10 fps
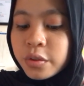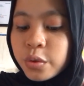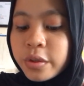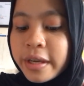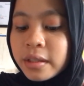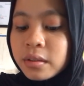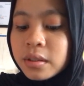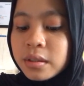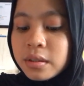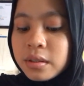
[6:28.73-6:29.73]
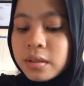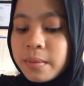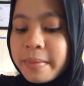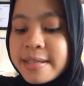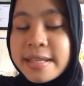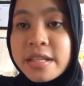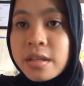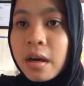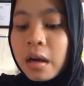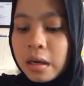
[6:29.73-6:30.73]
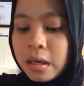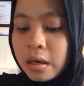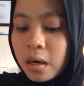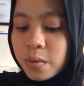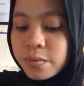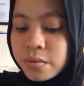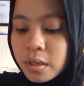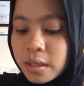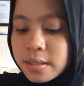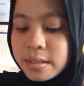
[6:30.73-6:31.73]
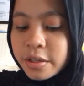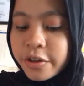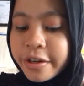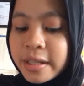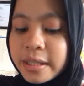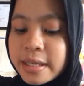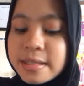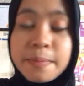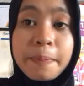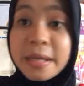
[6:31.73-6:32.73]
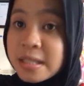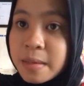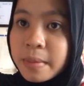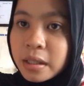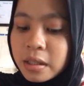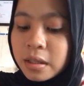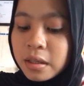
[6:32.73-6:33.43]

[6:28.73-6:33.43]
to get the message across as clearly as possible.